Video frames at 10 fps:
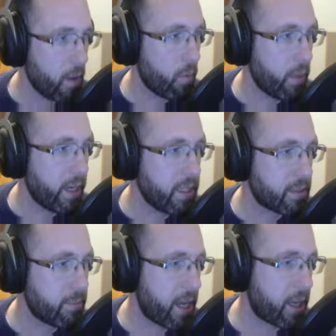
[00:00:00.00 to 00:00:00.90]
we need
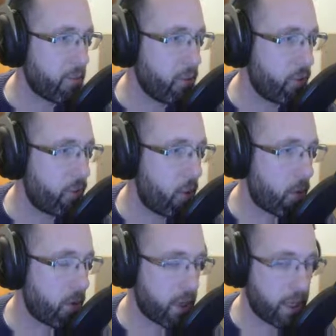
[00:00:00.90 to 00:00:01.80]
to make a move
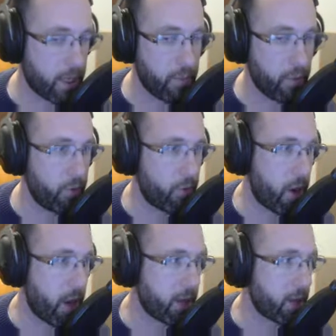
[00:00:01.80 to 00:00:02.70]
forward and a move
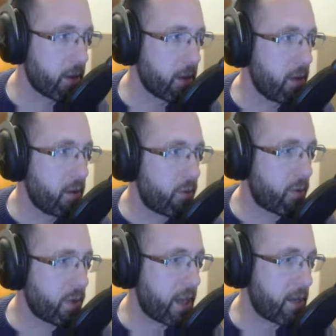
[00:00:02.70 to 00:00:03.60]
right
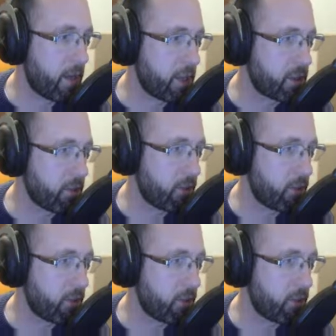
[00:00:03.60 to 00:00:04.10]
for the animation